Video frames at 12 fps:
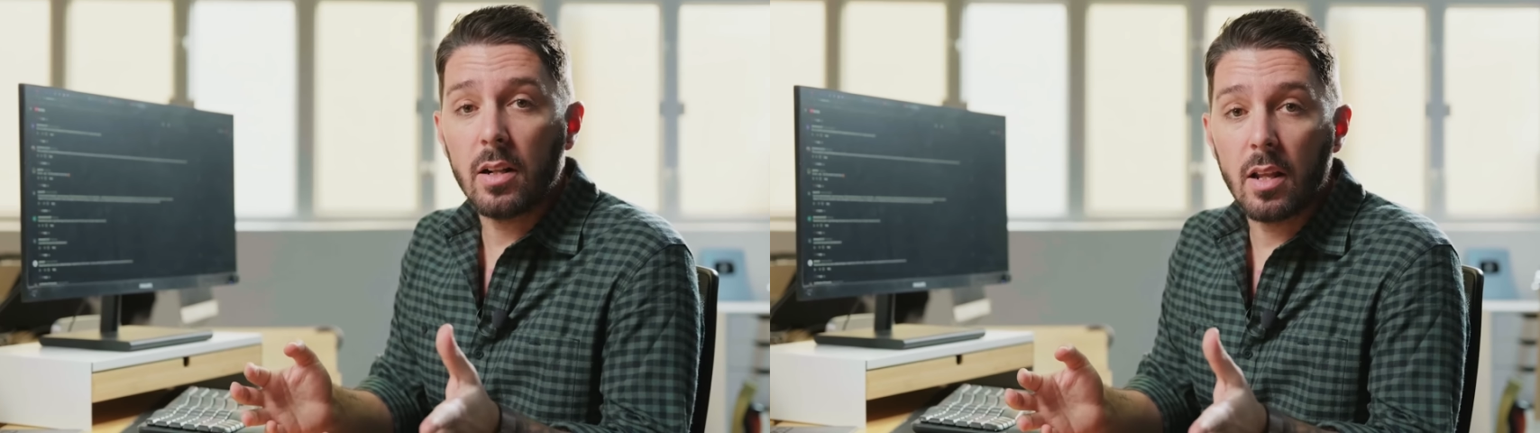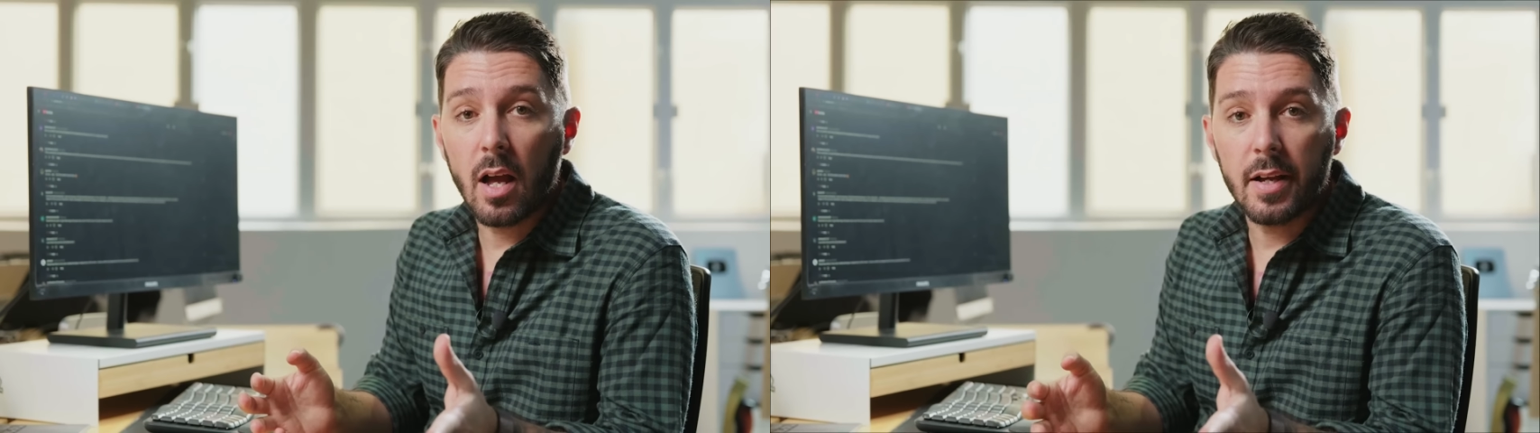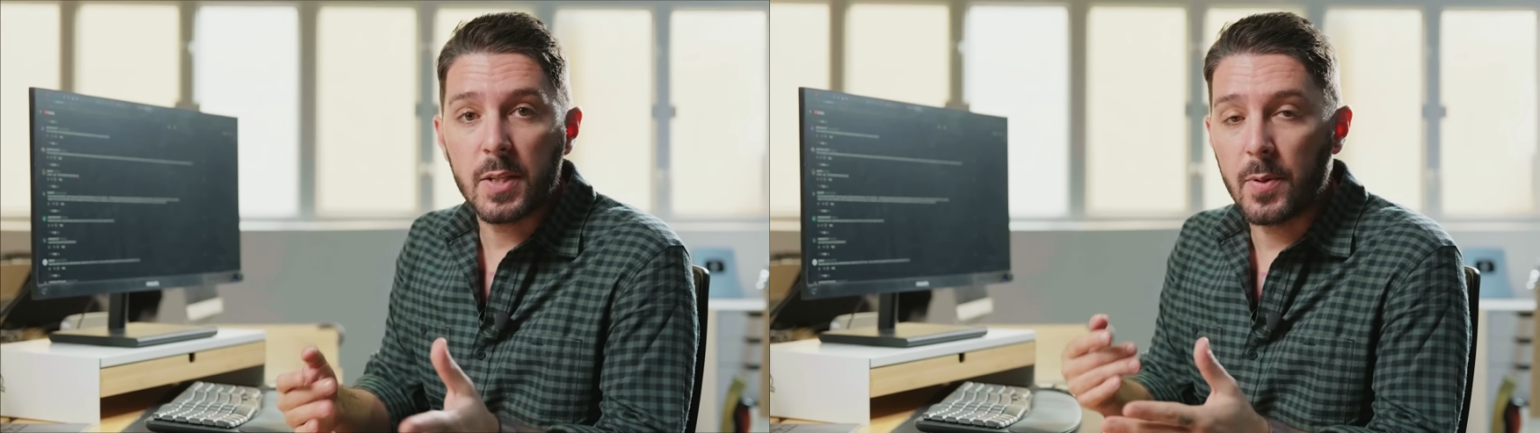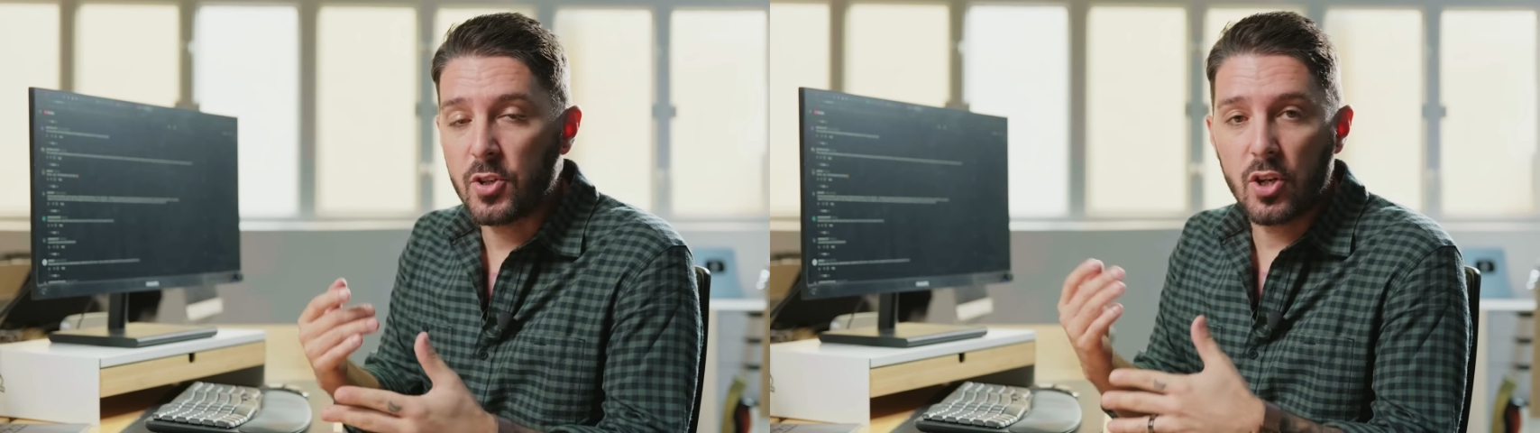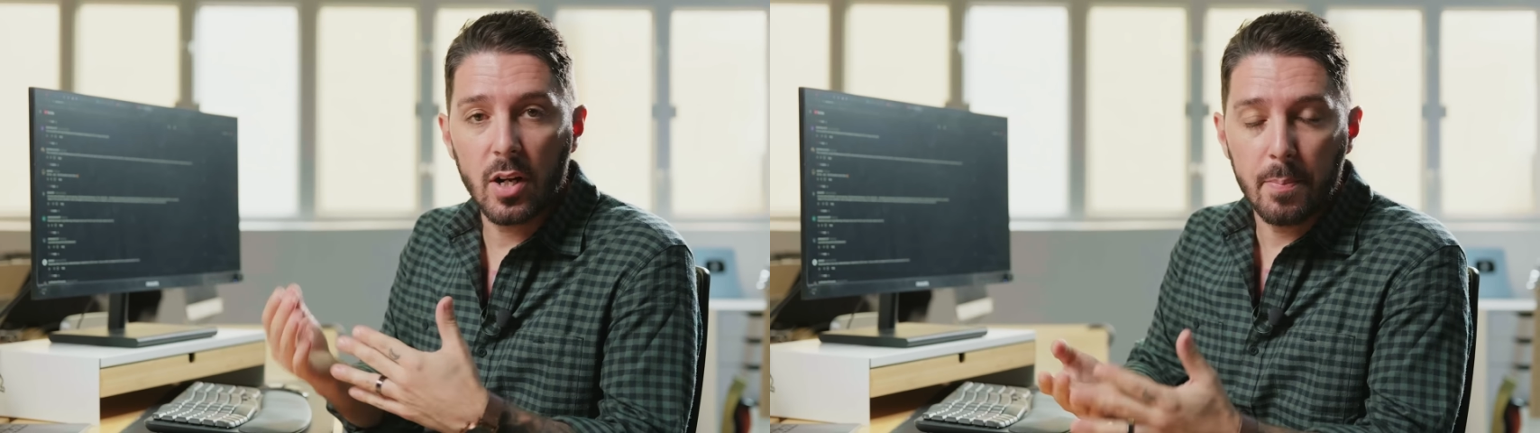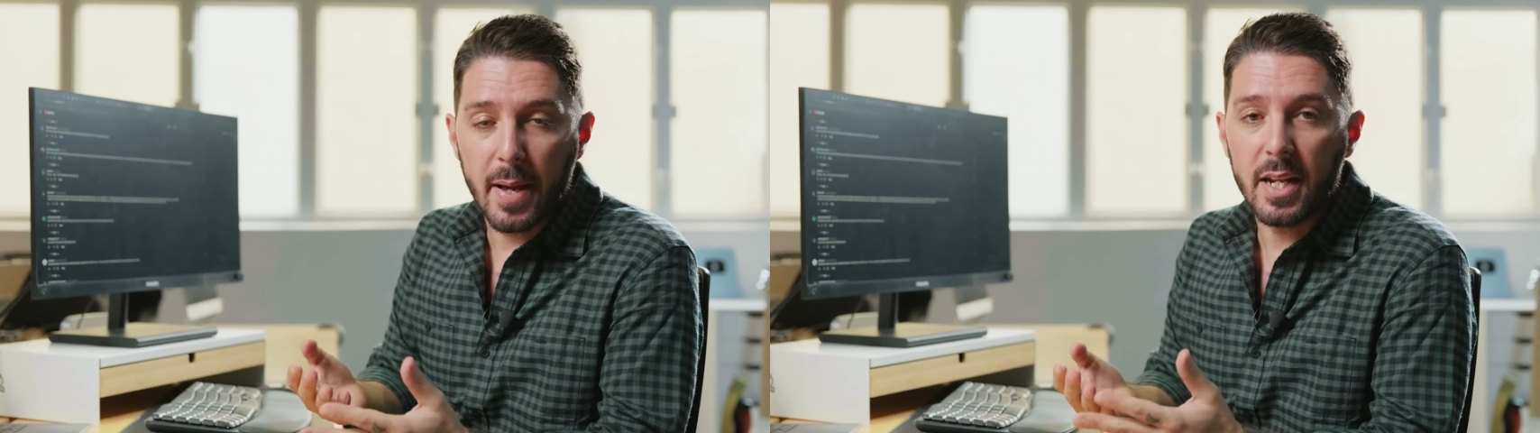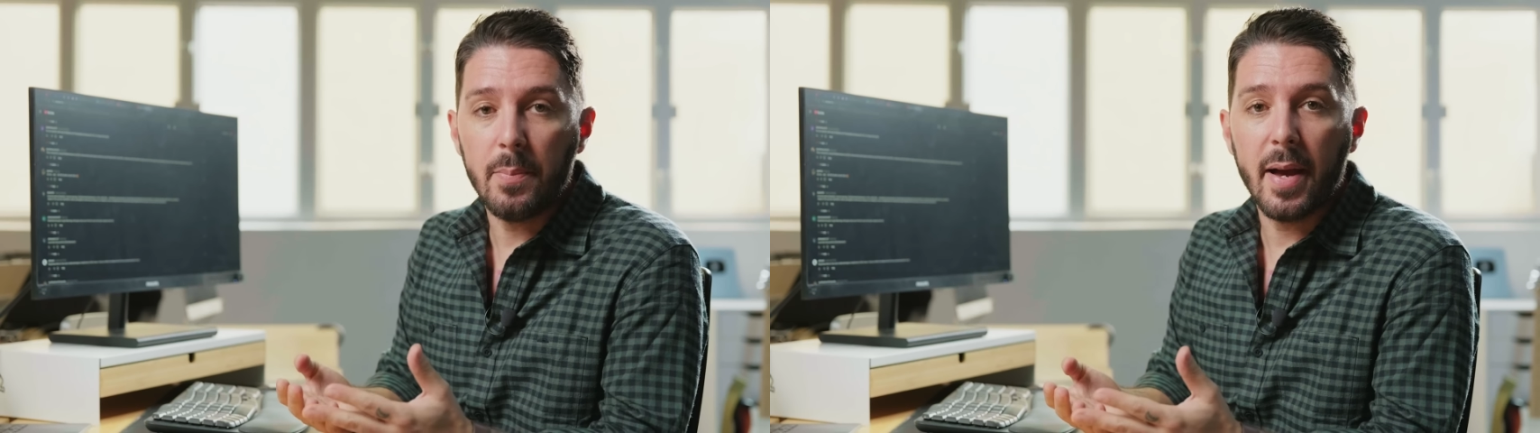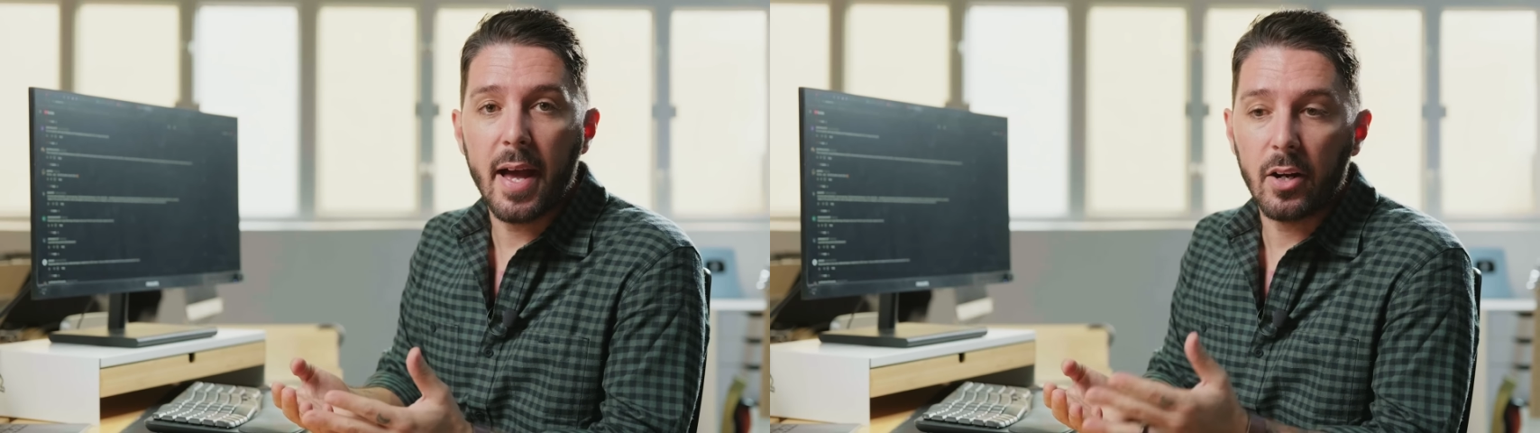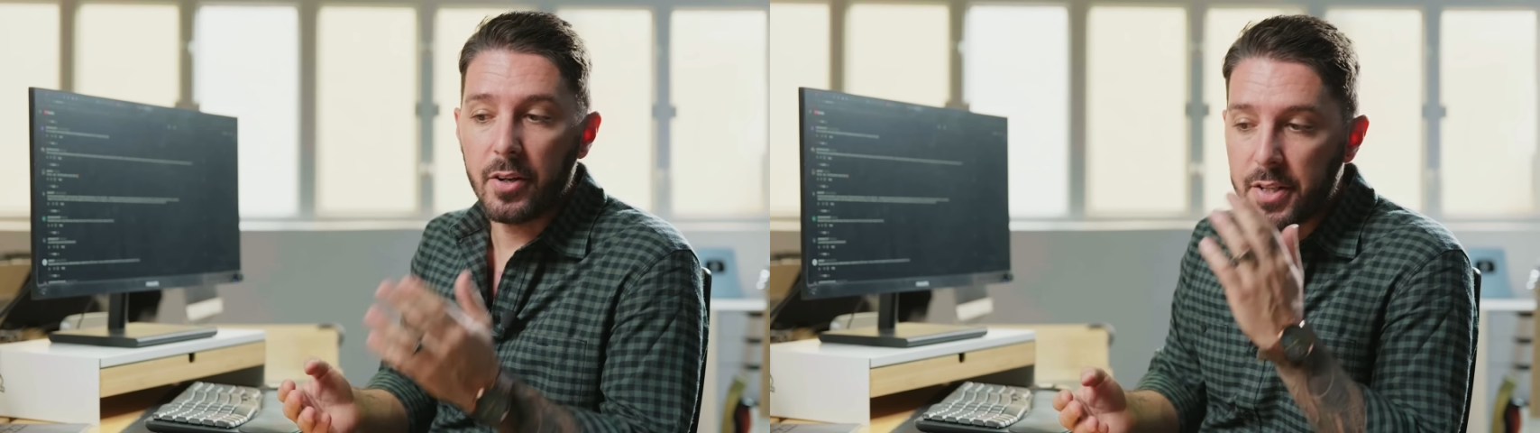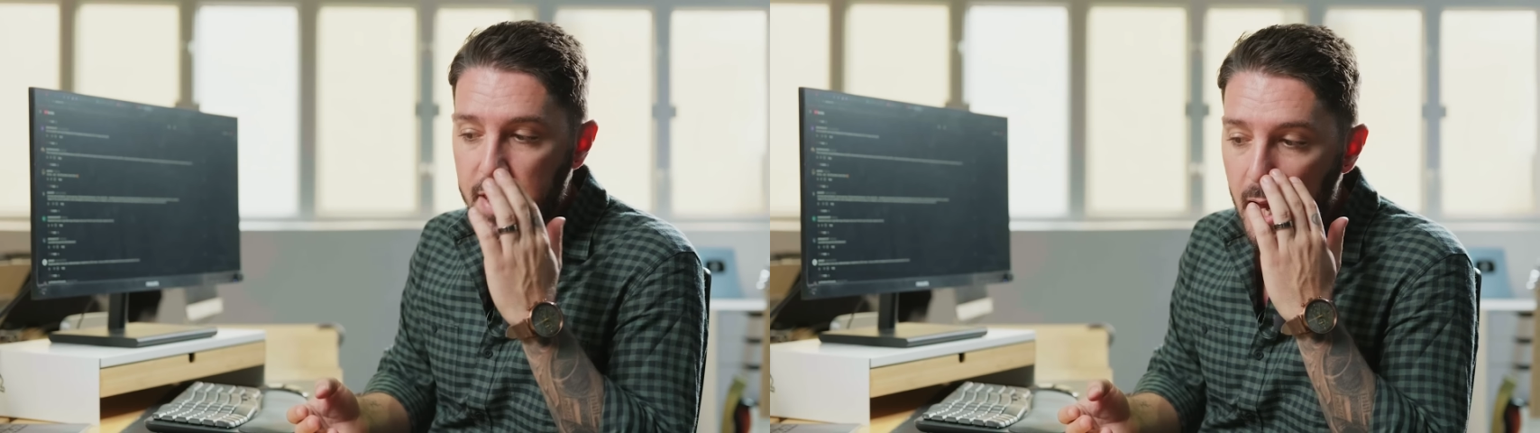it a lot, especially on many baggers,